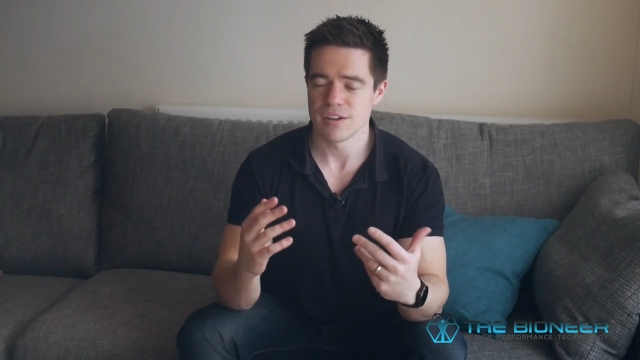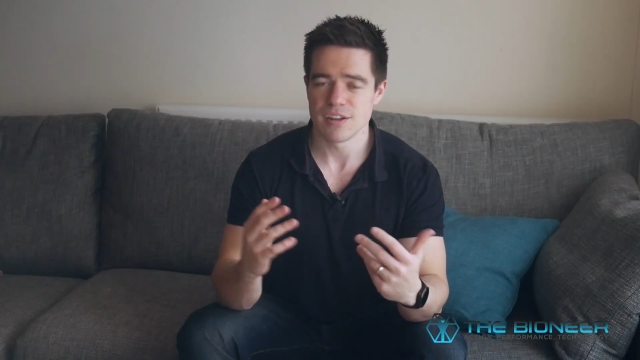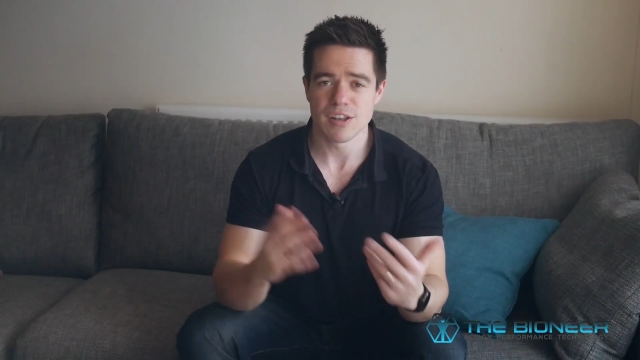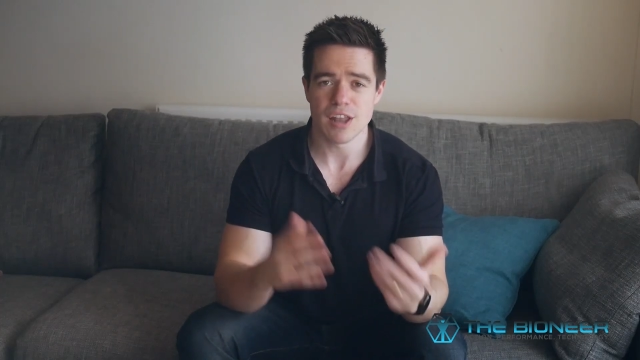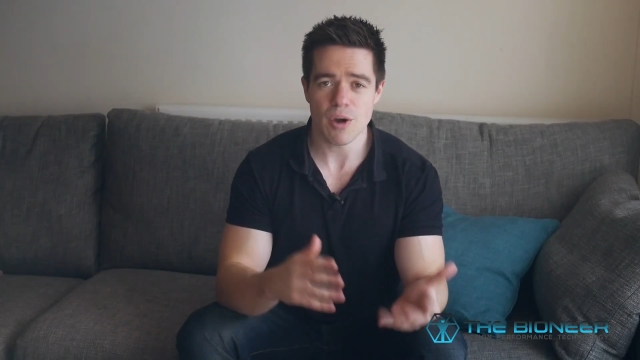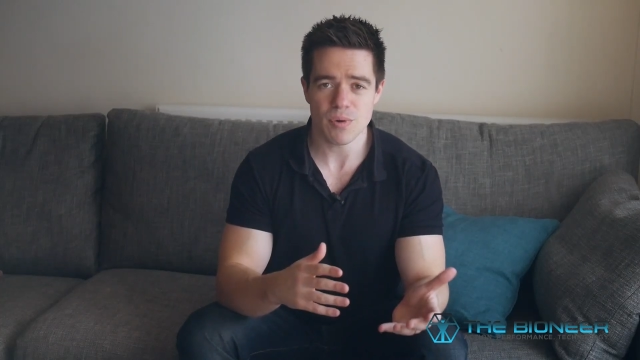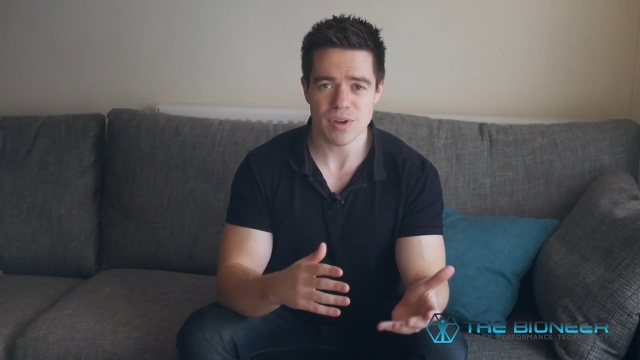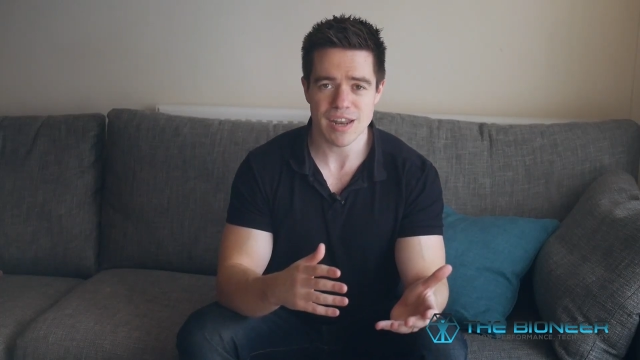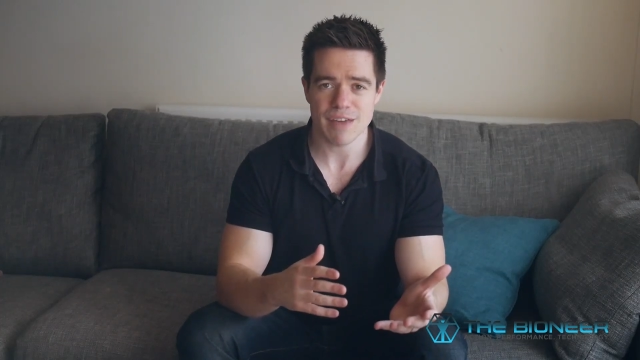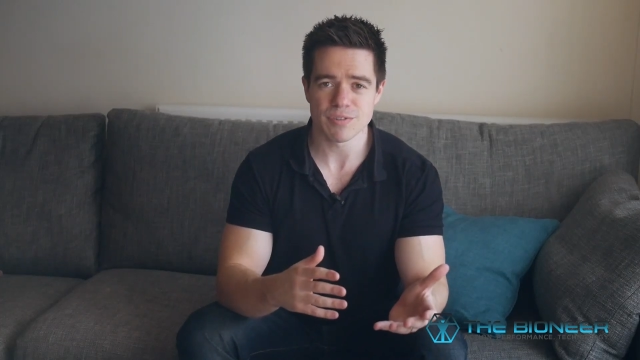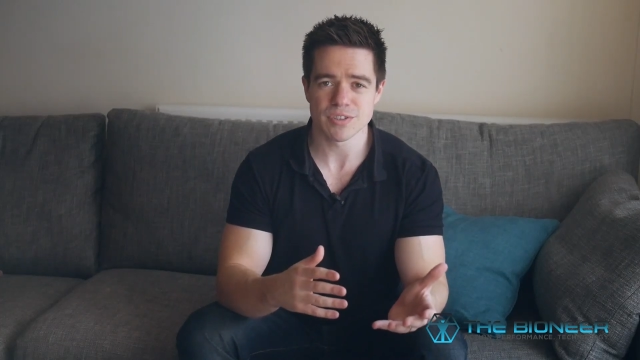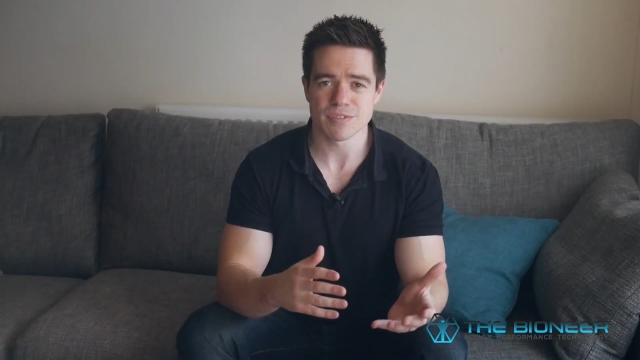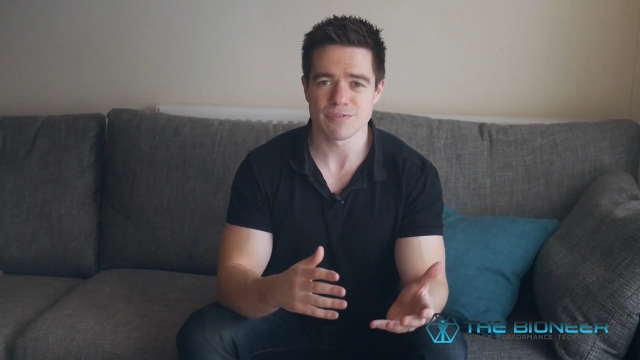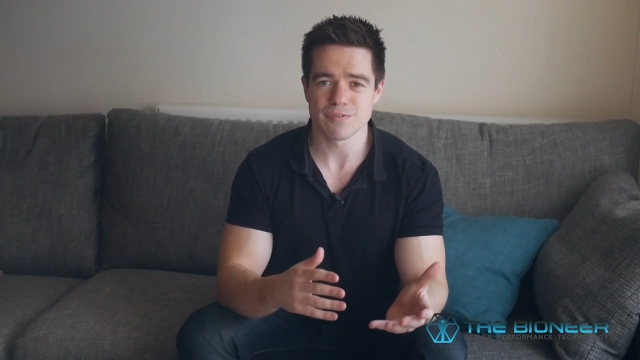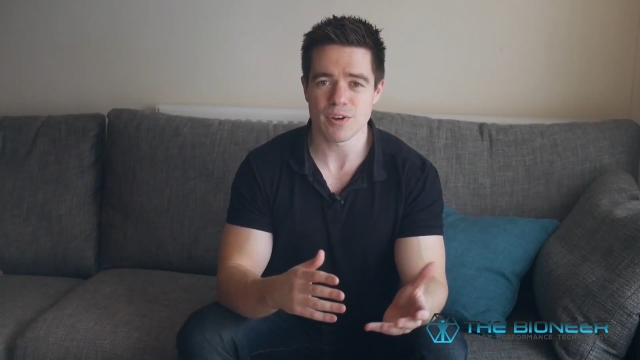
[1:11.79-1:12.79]
lower
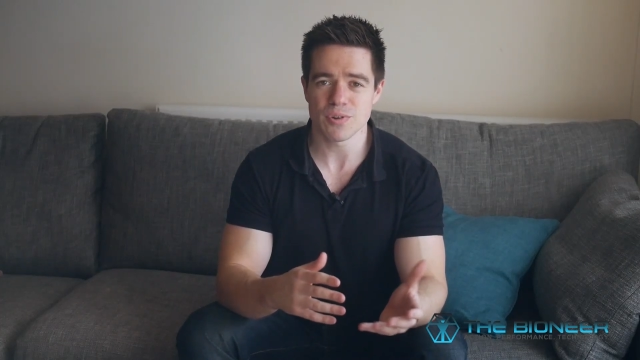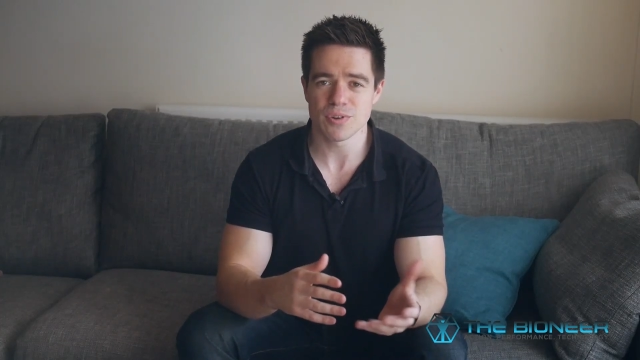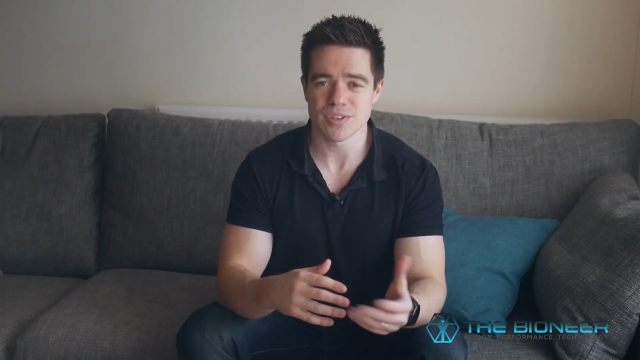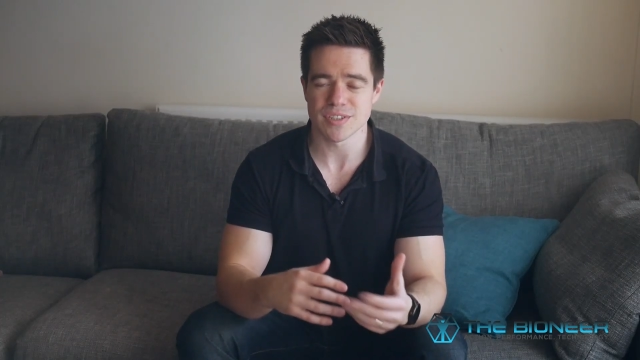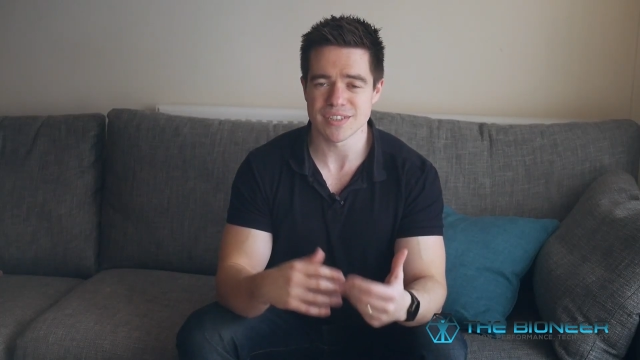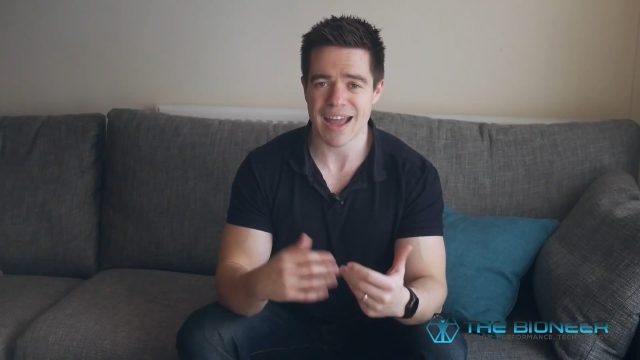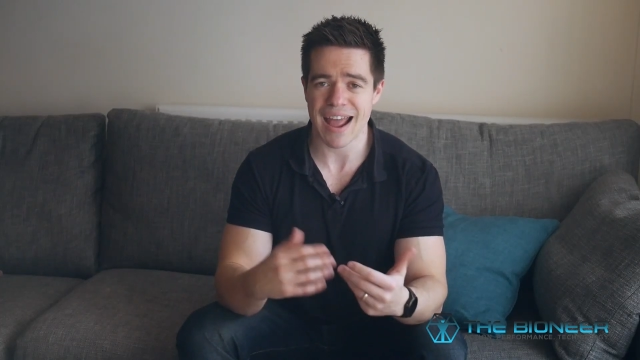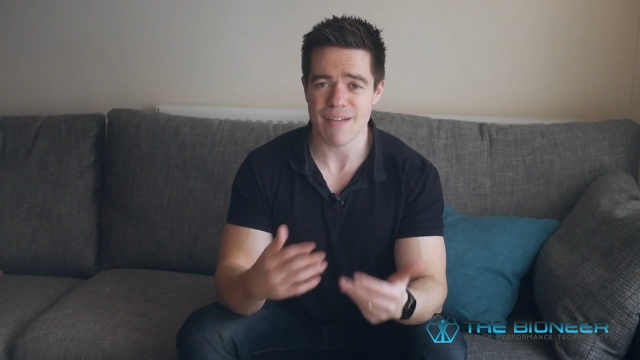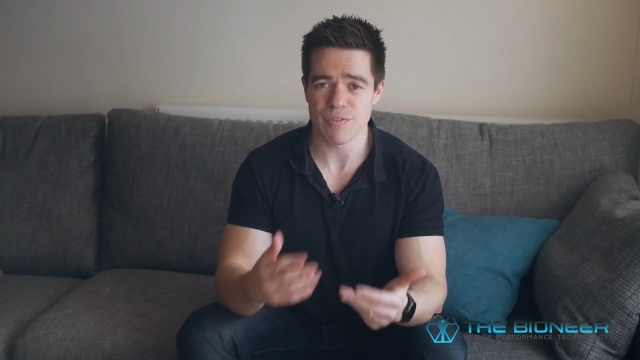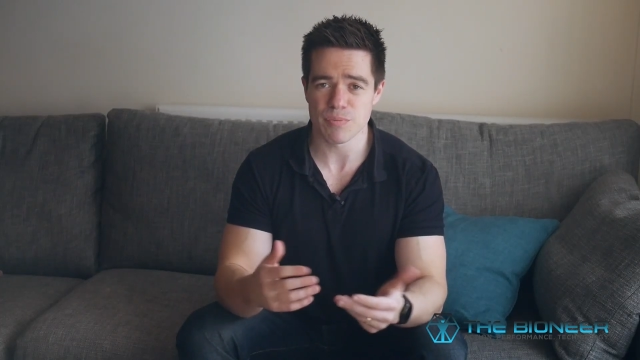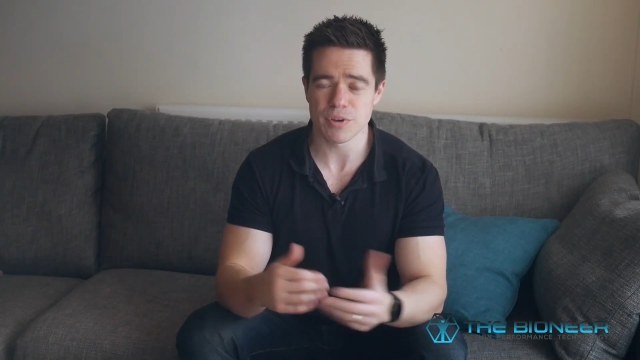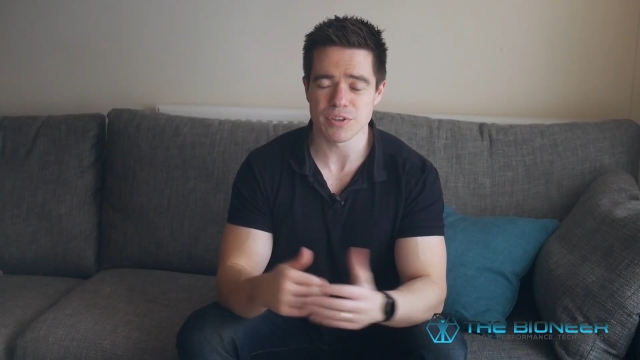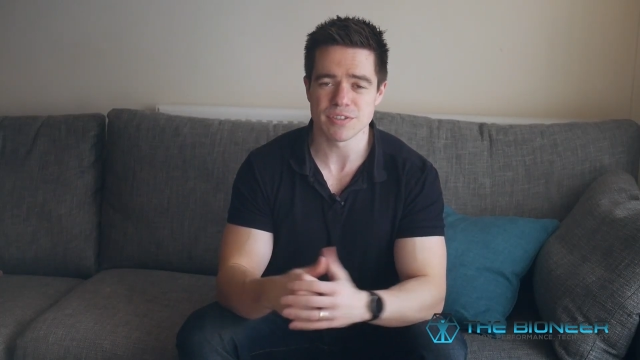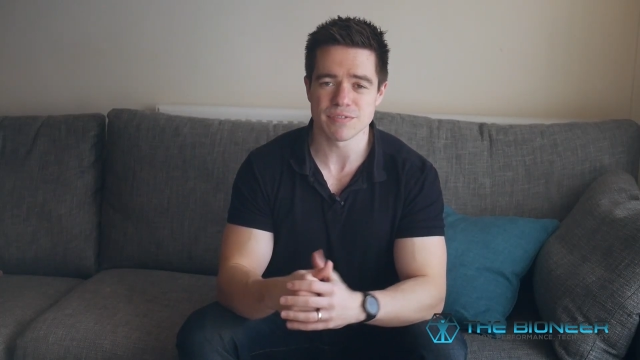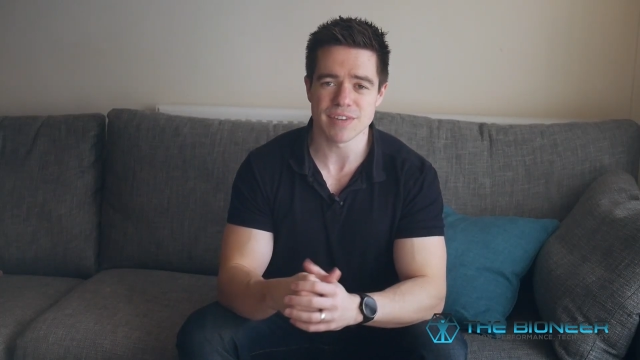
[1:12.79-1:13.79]
levels of focus and
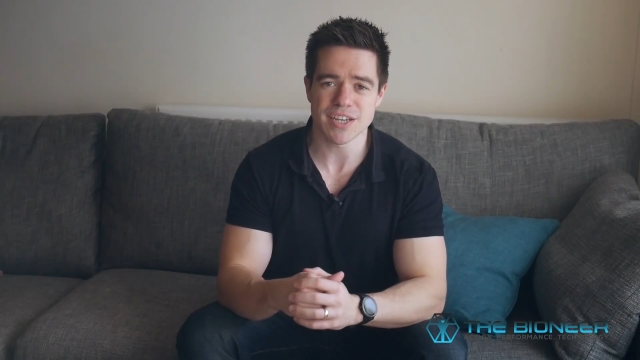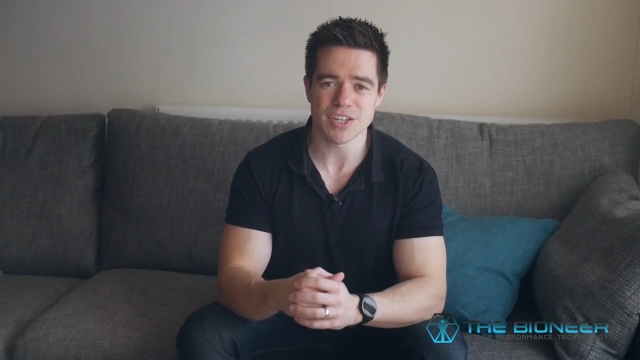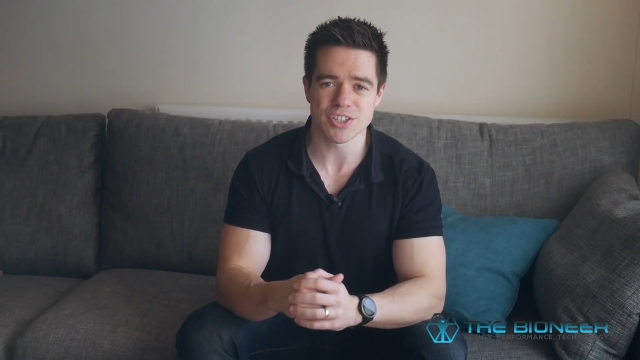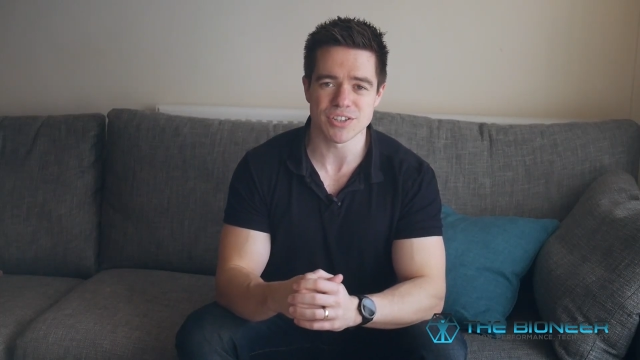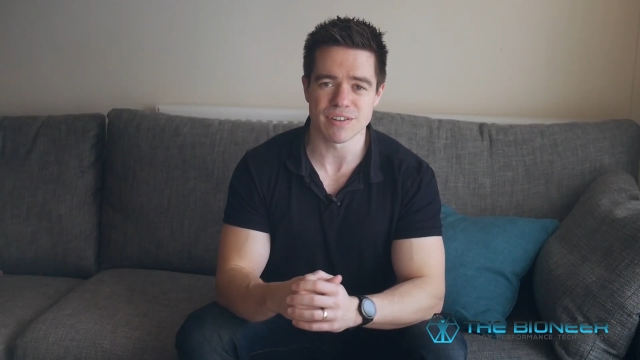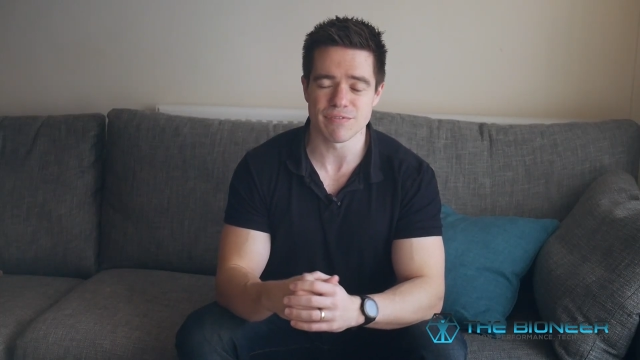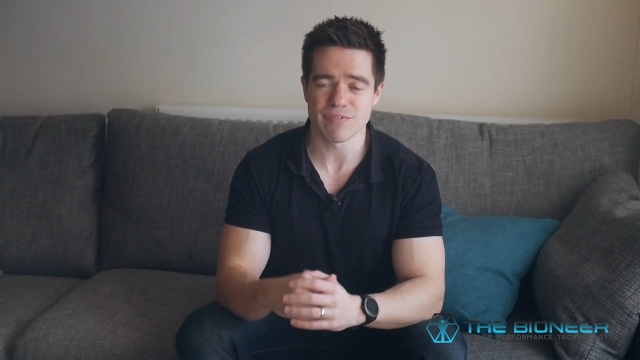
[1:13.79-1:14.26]
motivation.